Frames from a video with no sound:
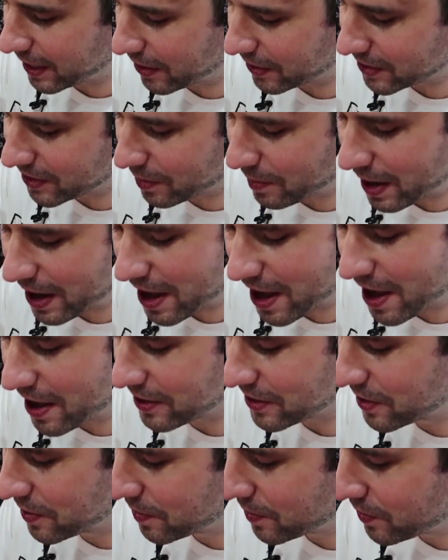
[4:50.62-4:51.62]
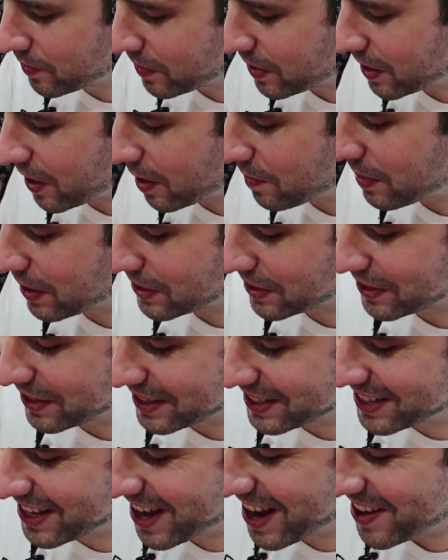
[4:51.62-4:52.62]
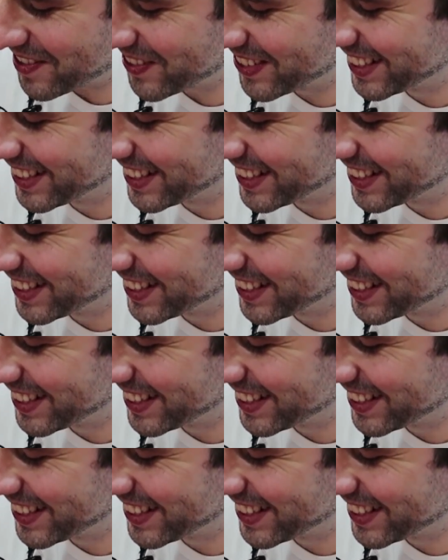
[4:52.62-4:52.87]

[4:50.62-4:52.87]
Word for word: Now it's on my hand. I'm messing this up.